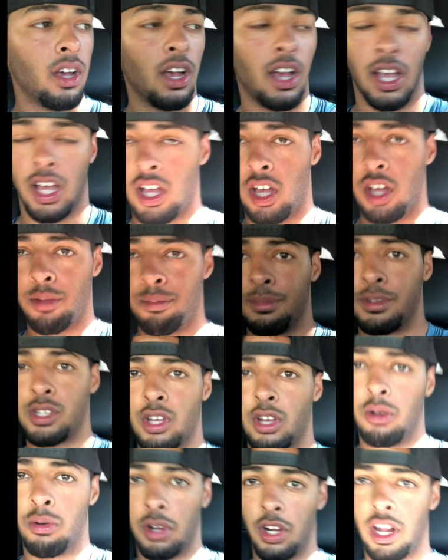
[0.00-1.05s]

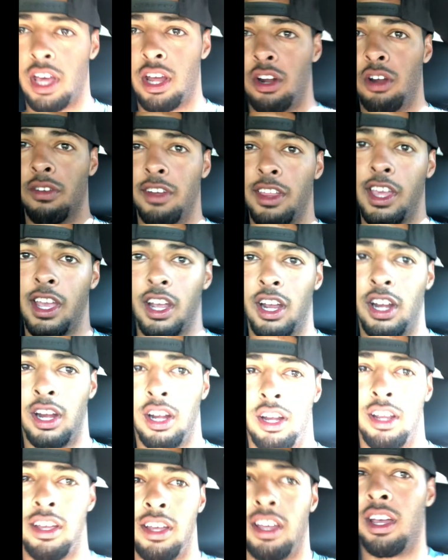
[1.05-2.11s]
So we're gonna head over
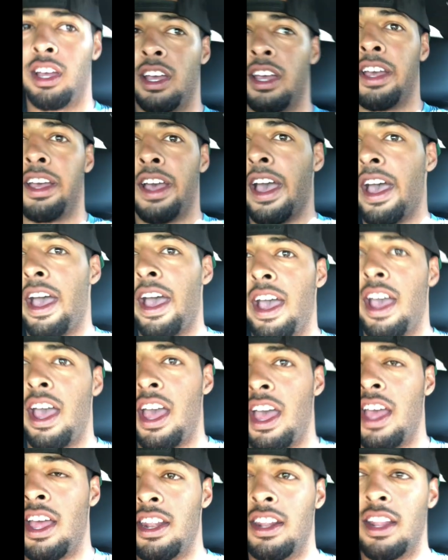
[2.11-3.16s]
there,
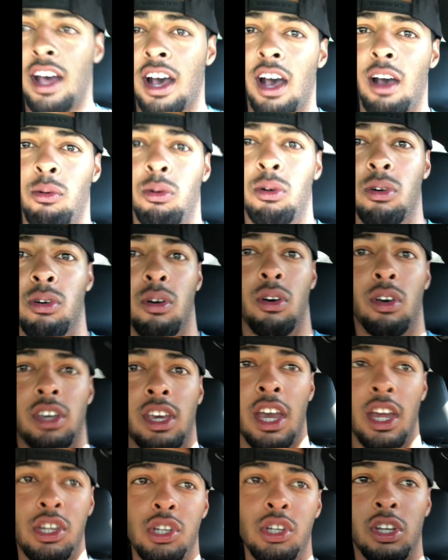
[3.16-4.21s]
and I will
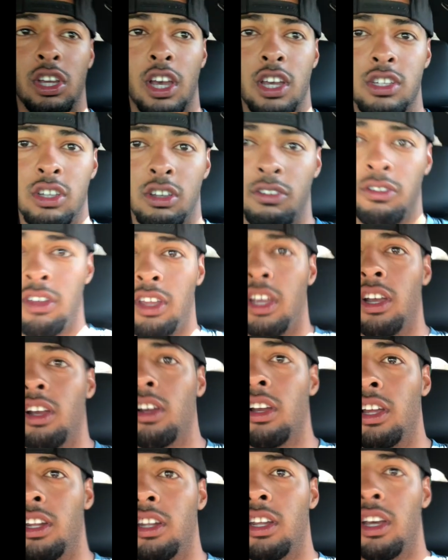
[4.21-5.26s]
catch you guys over
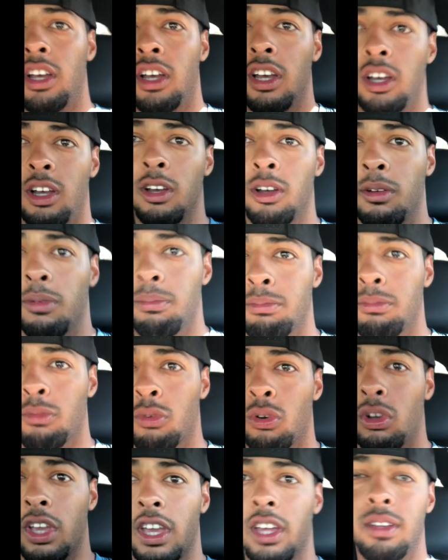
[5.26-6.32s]
there, and
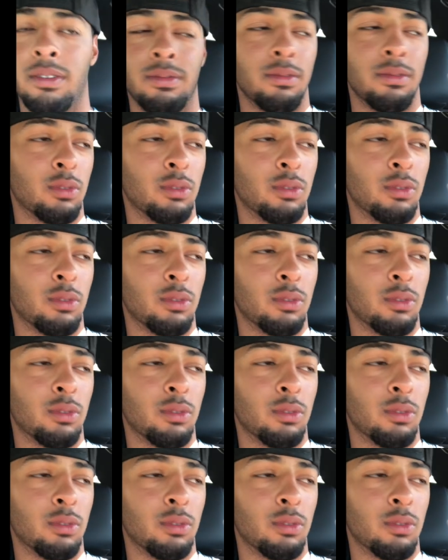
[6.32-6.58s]
we'll get